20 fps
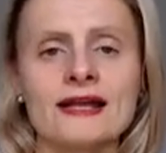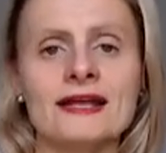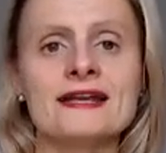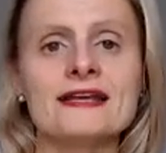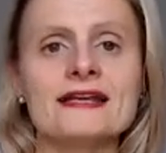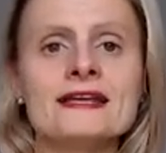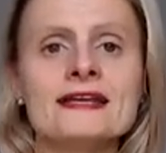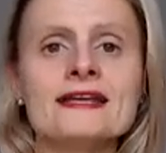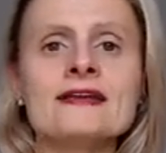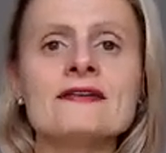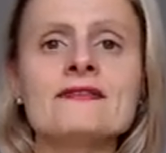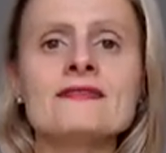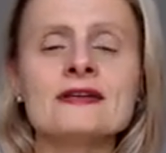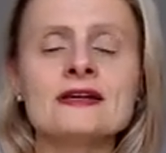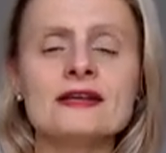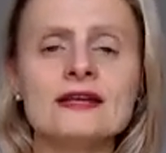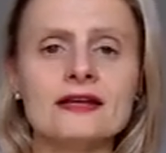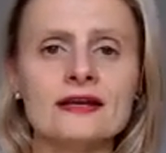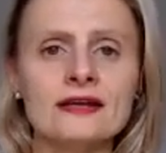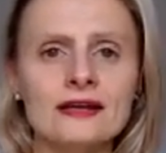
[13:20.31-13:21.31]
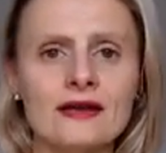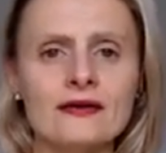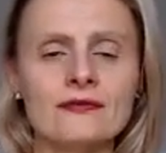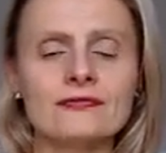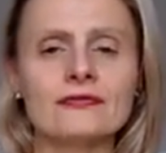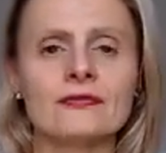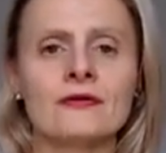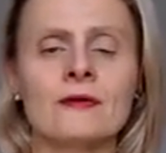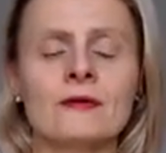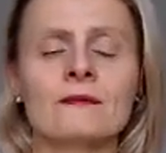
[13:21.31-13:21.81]
And even
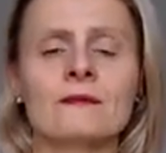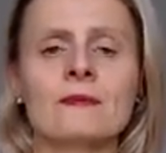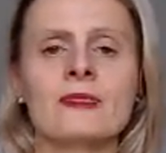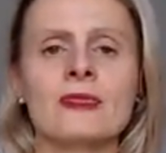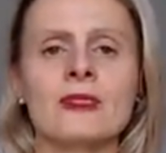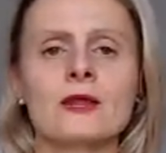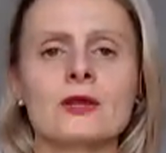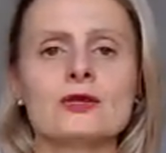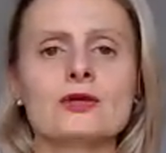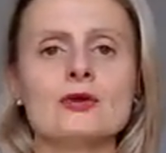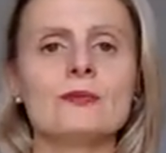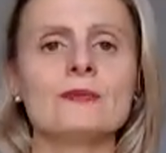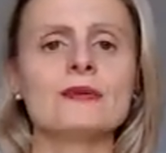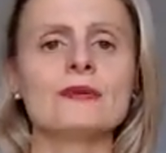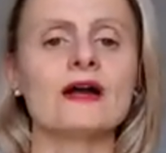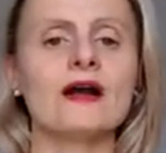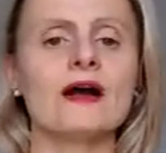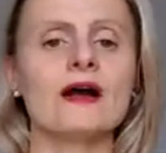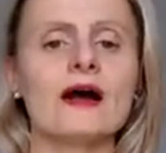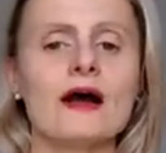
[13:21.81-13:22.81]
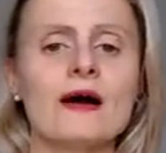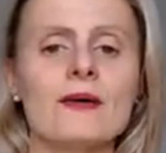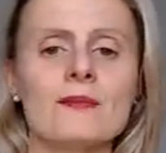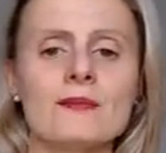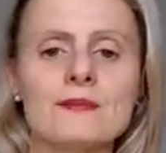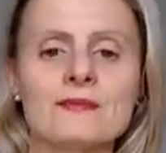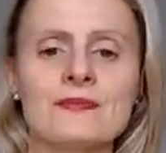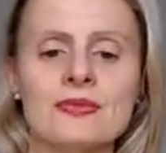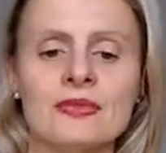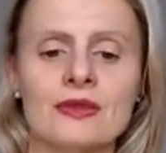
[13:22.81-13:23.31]
if you
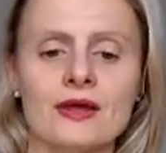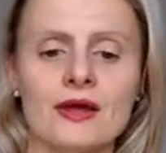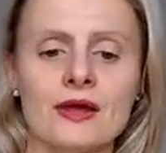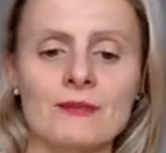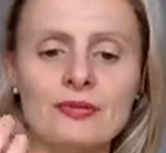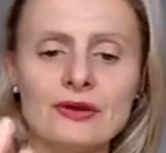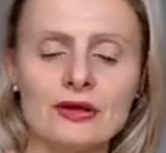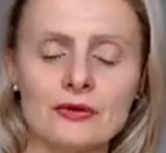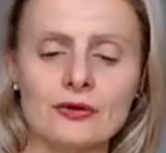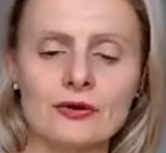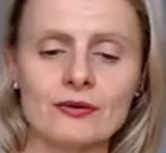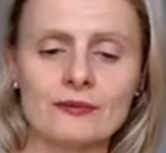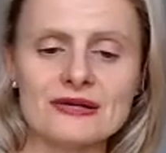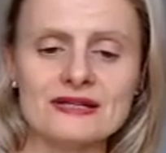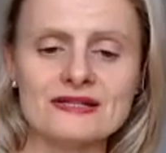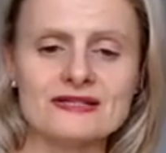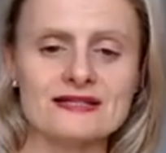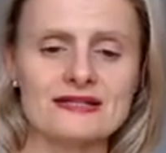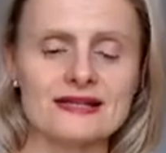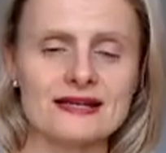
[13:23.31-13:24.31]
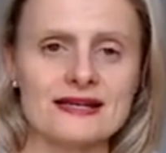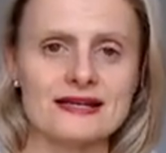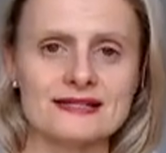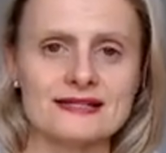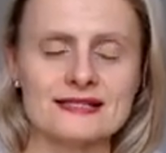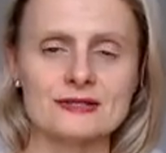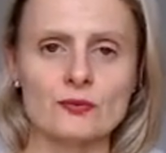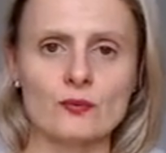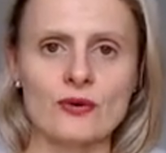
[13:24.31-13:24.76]
become a bigger business,